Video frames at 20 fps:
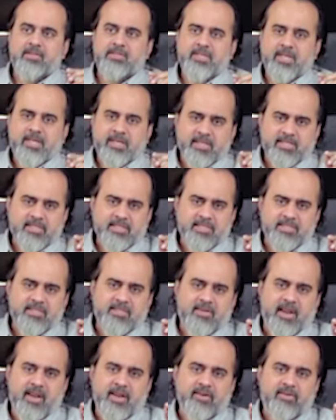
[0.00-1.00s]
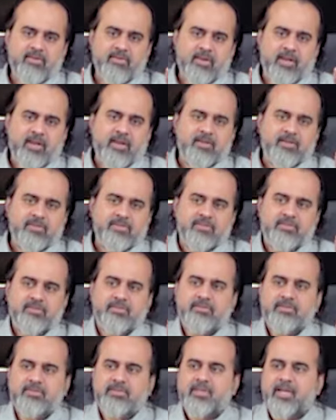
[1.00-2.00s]
Shri Krishna is trying to tell
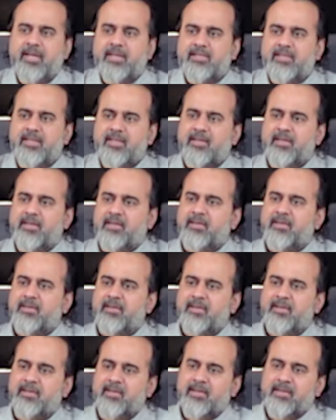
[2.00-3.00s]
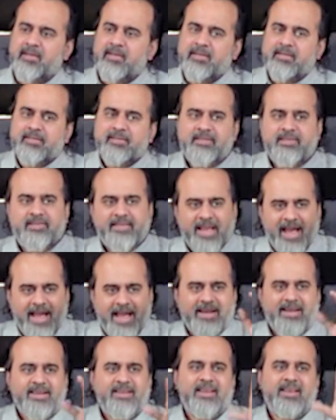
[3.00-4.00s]
Arjun that the
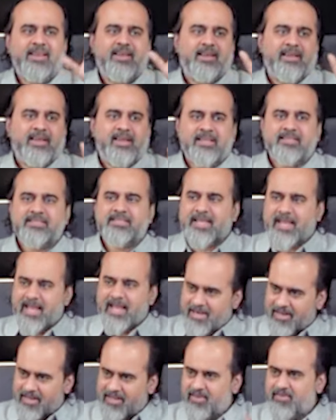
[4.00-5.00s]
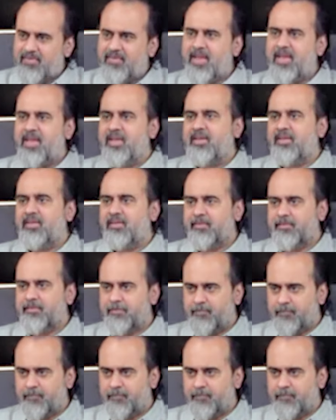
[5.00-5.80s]
reality is anyway